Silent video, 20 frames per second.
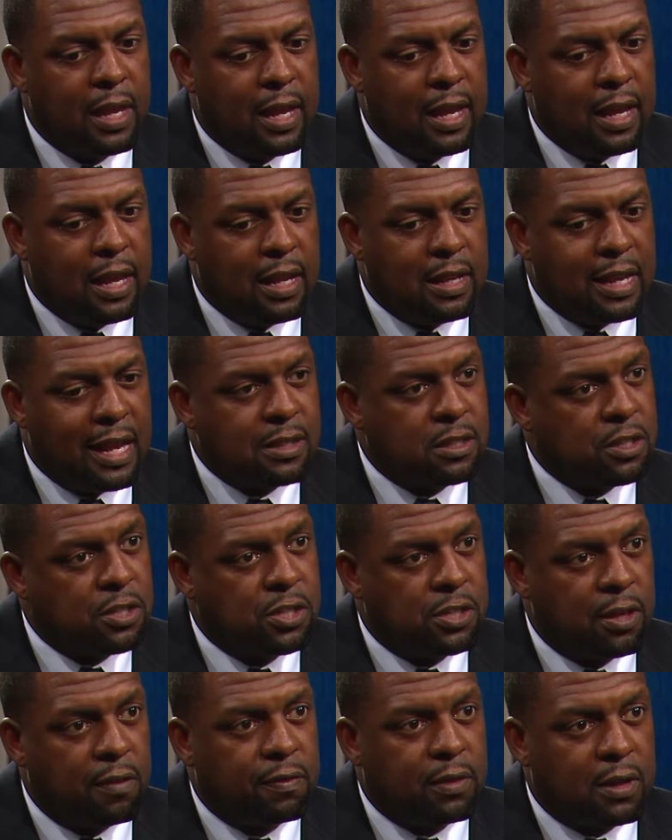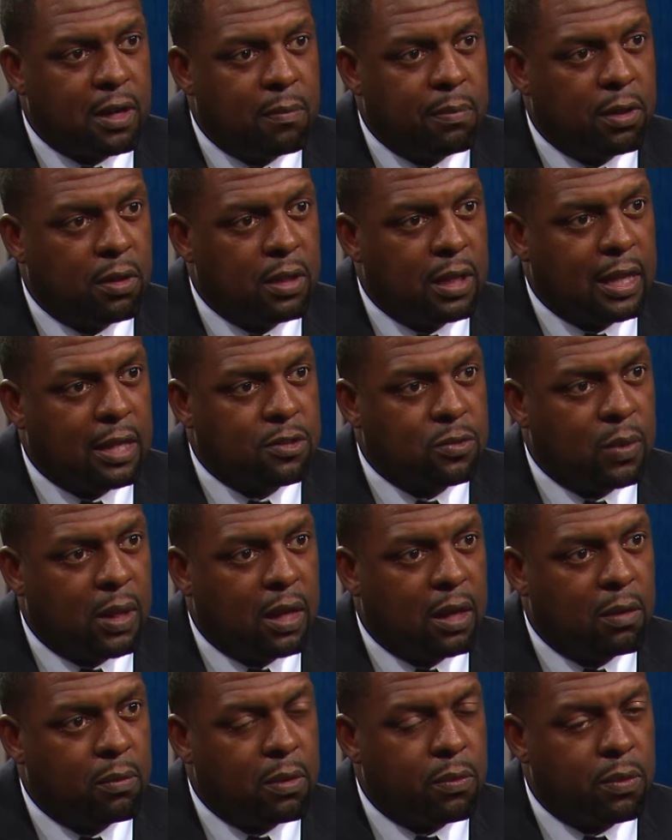And, and that's a shift in our building as
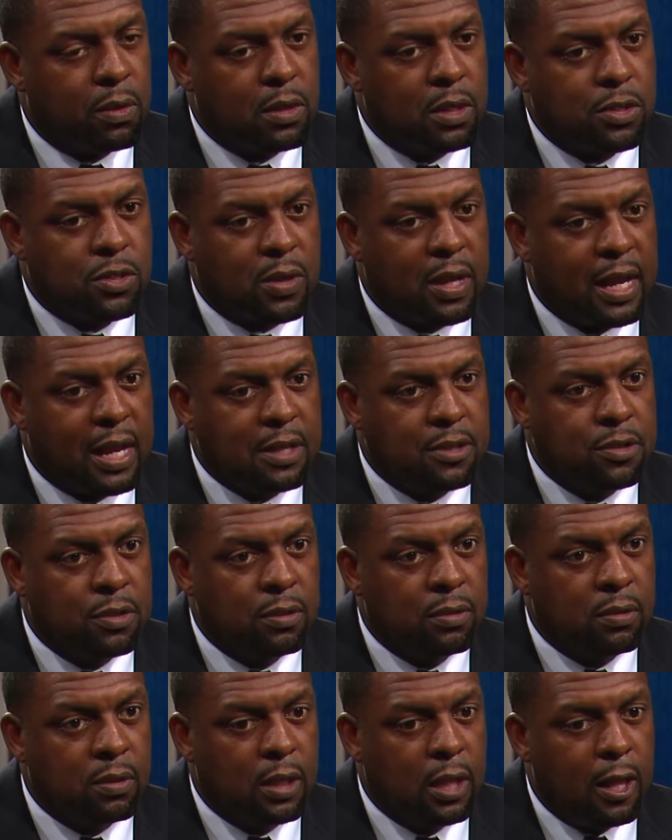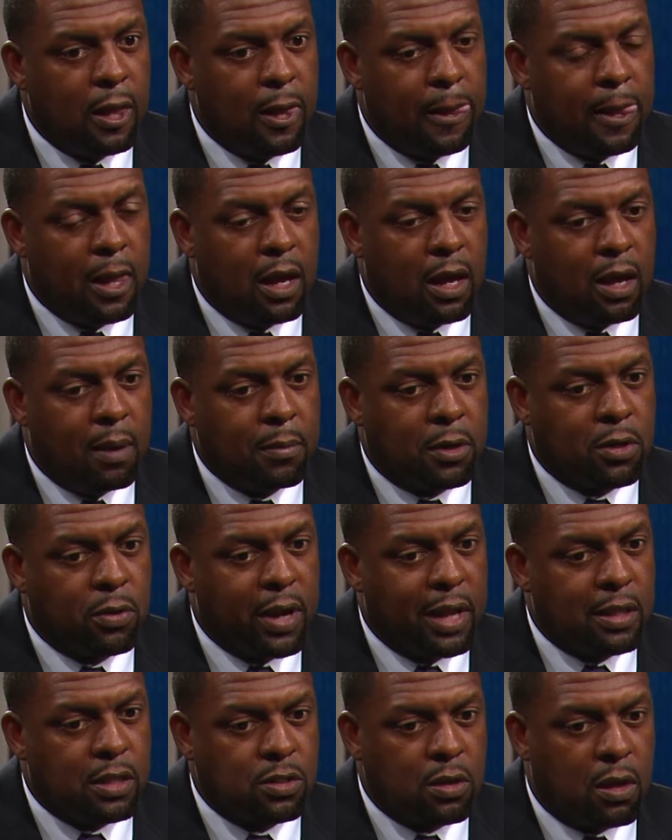well. We're really trying to um,
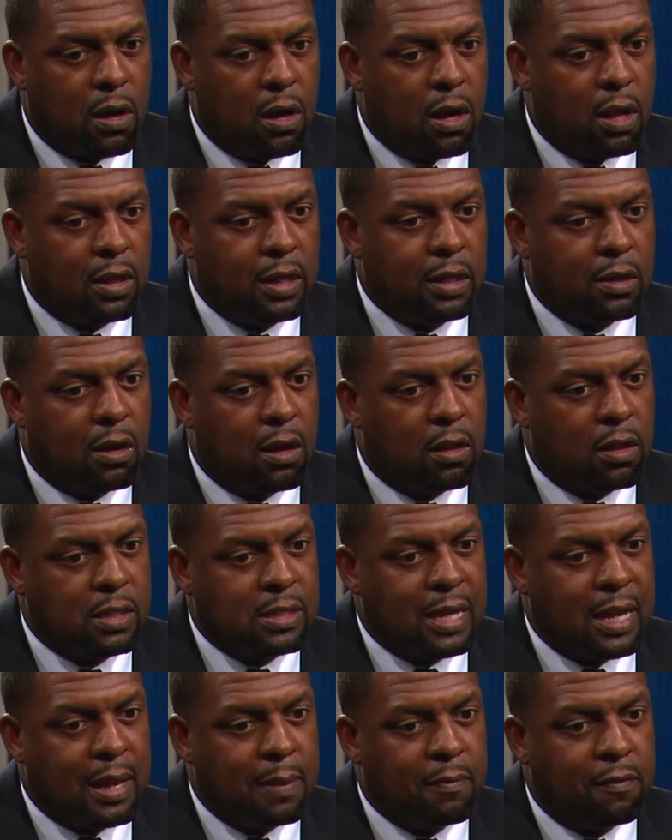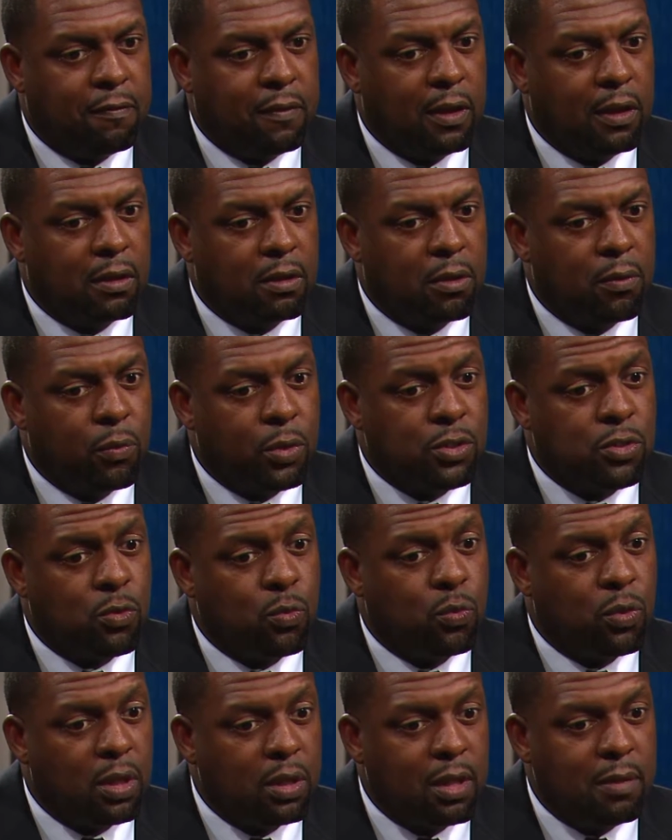create this all in, all the time feel, which
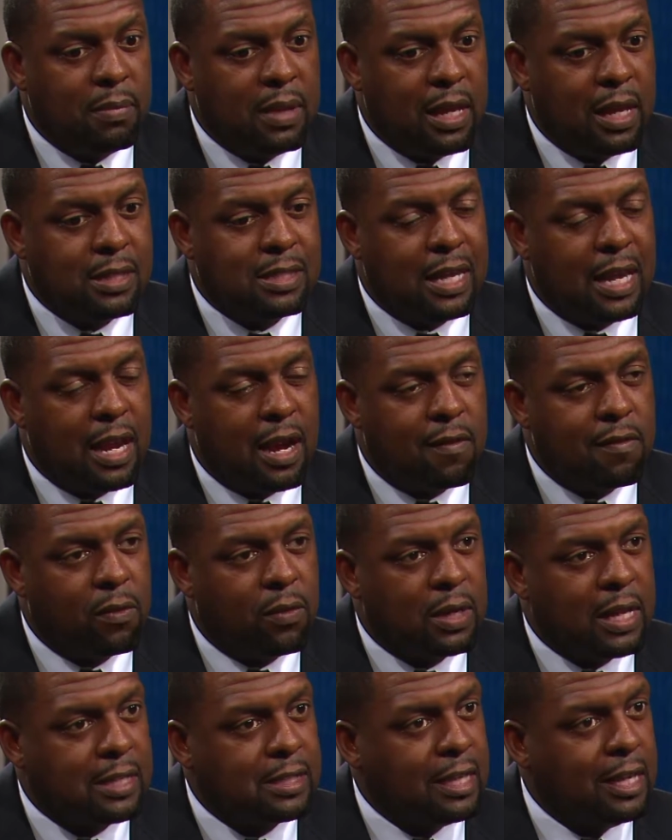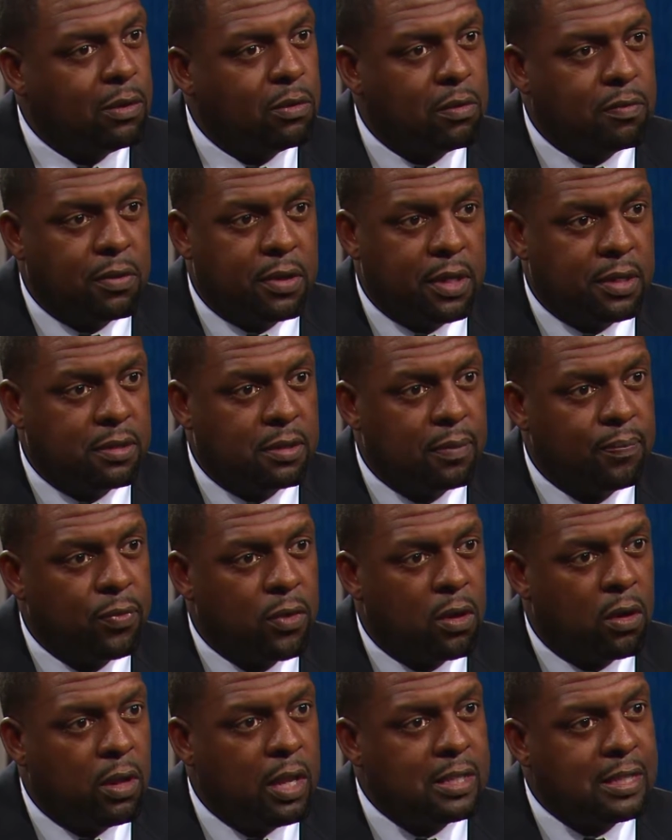really means everyone has equal voice,
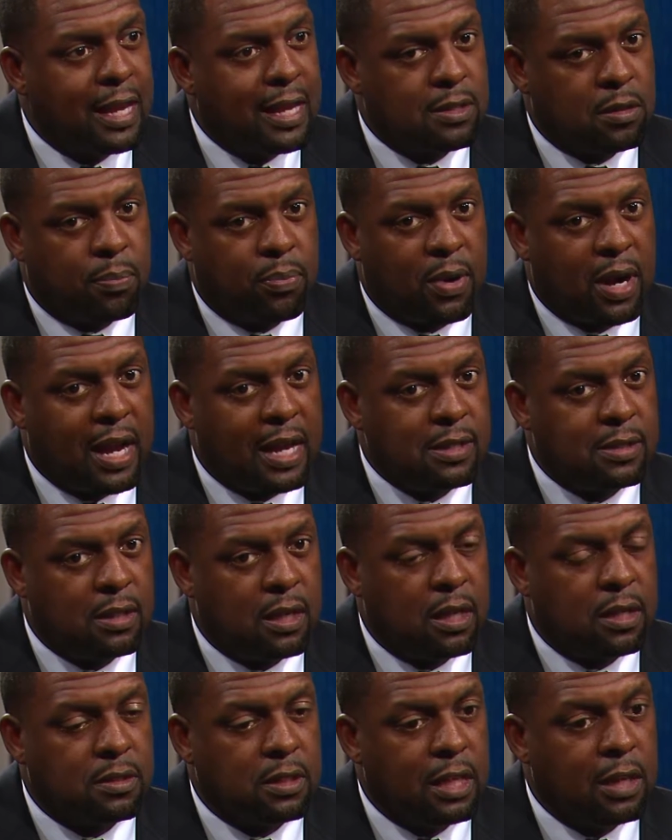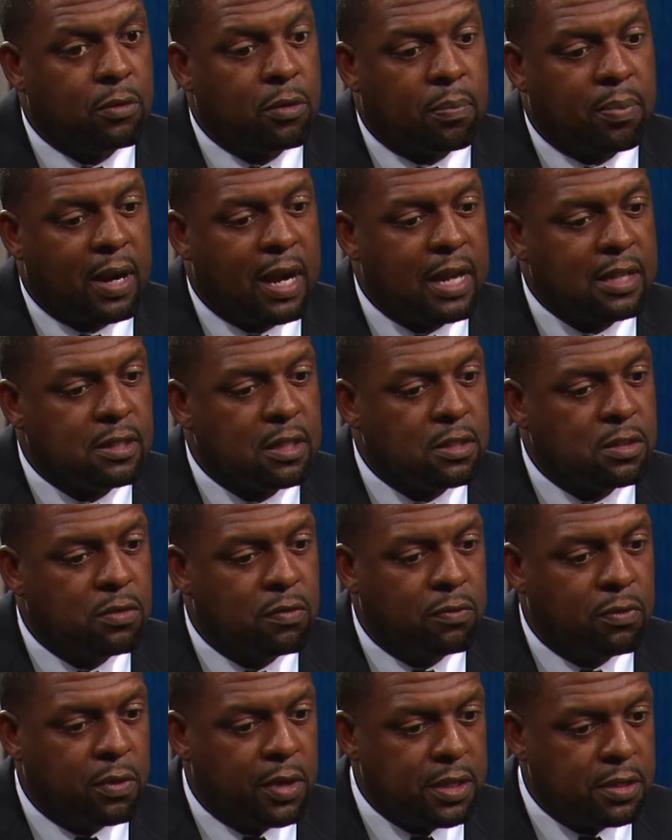at least has a process, equal process
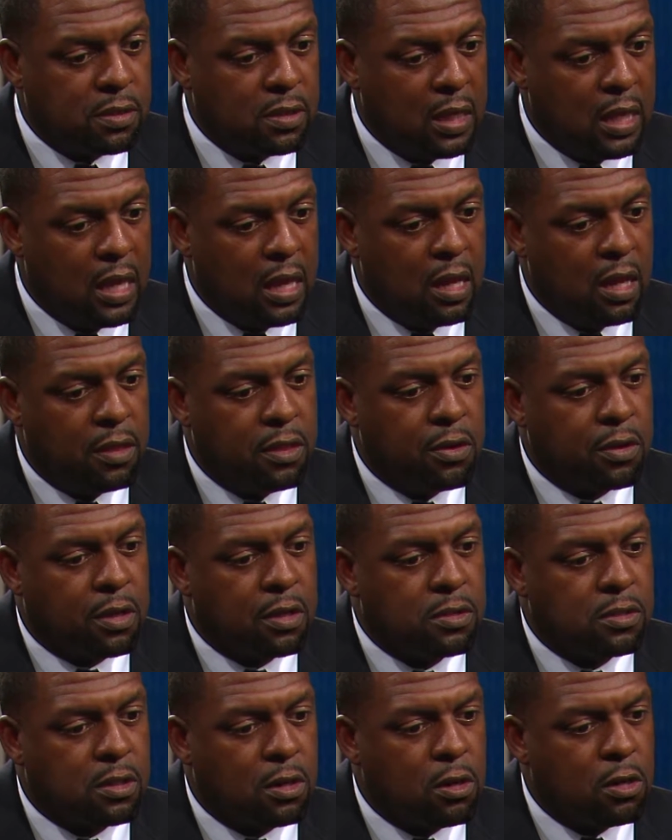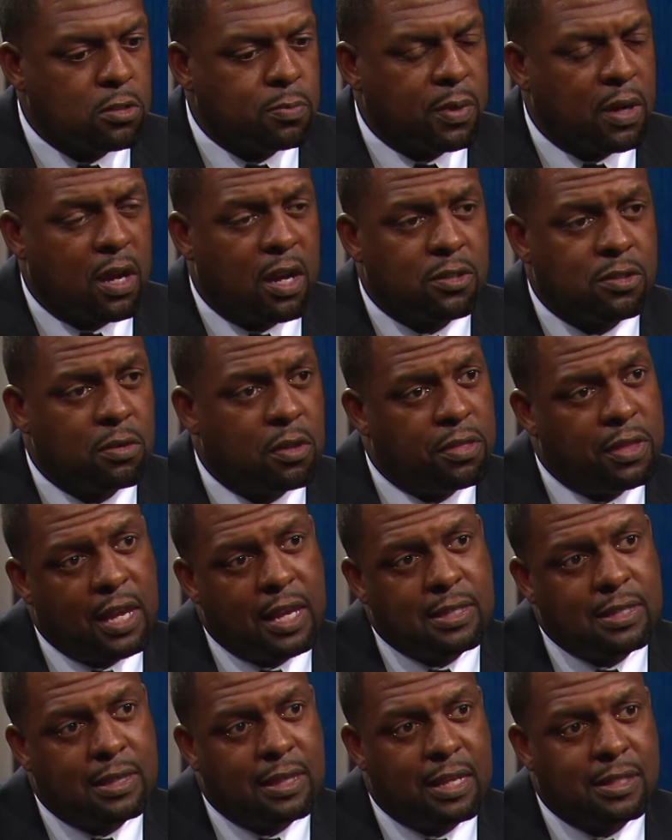to voice their concerns, but also the
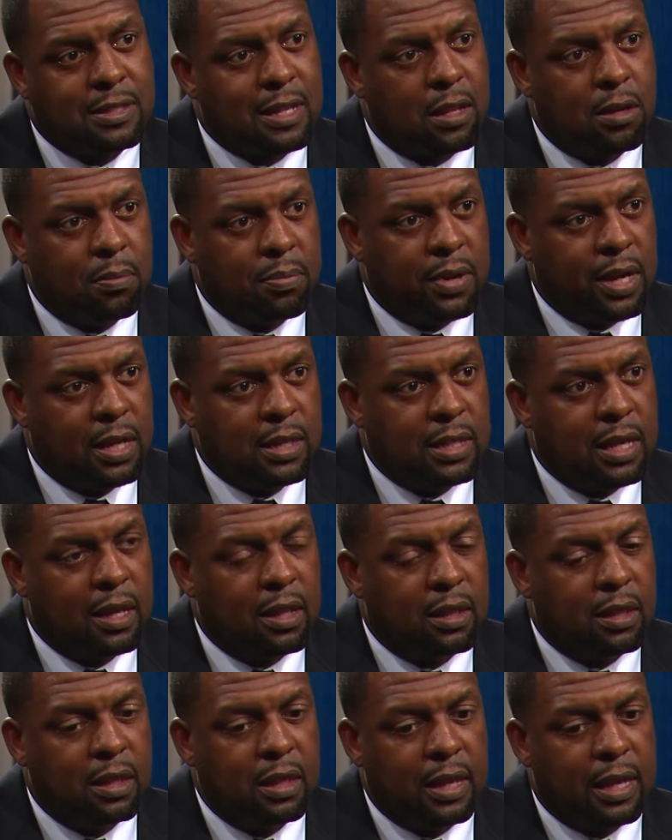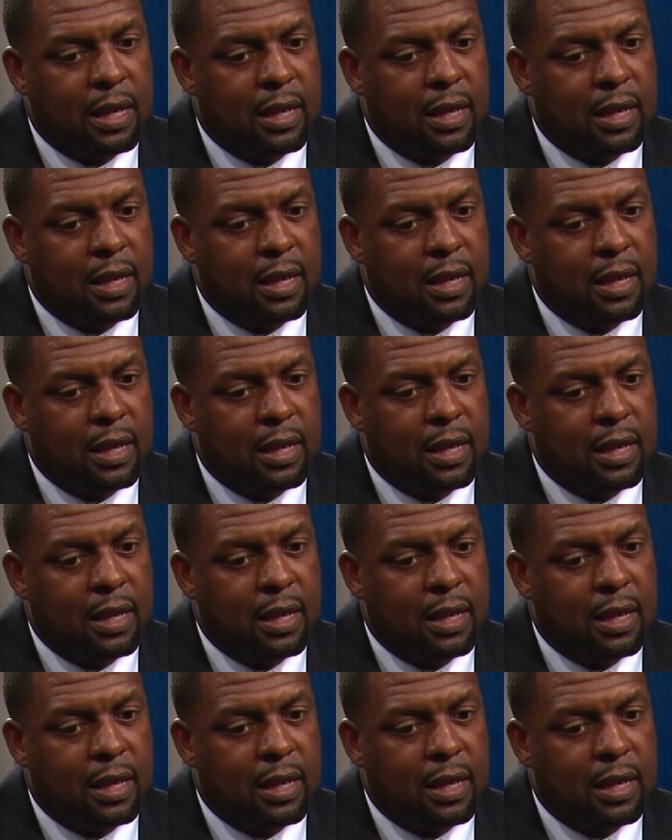things that they celebrate daily.